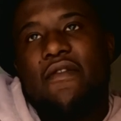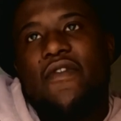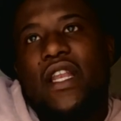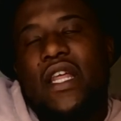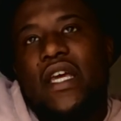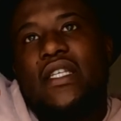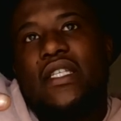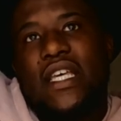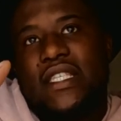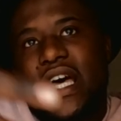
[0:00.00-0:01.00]
village,
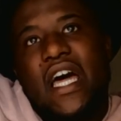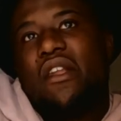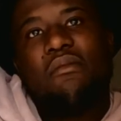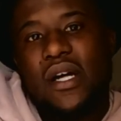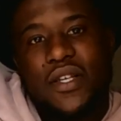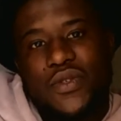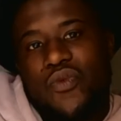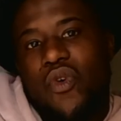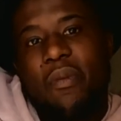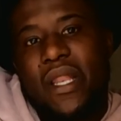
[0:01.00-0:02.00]
there's animals
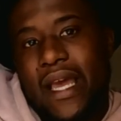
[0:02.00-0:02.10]
roaming,